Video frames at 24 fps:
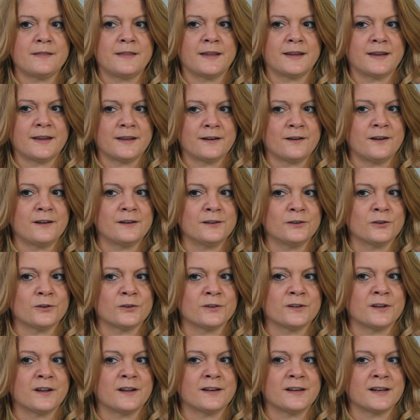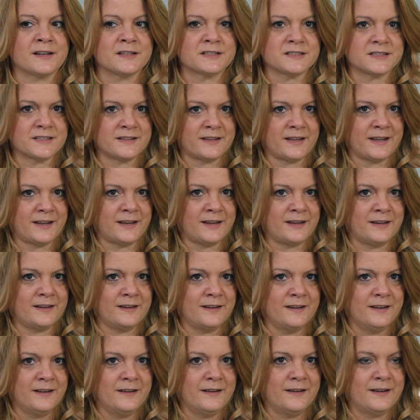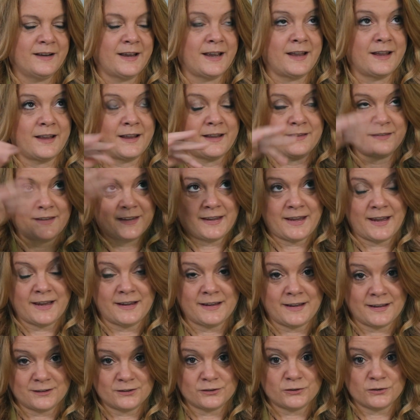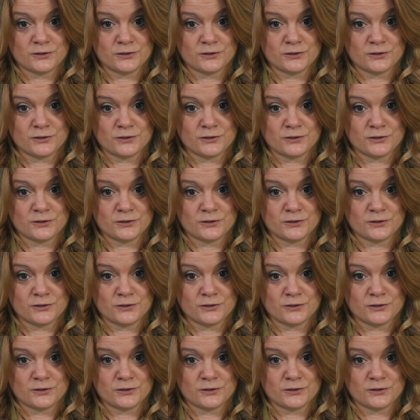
they cannot learn and they can't get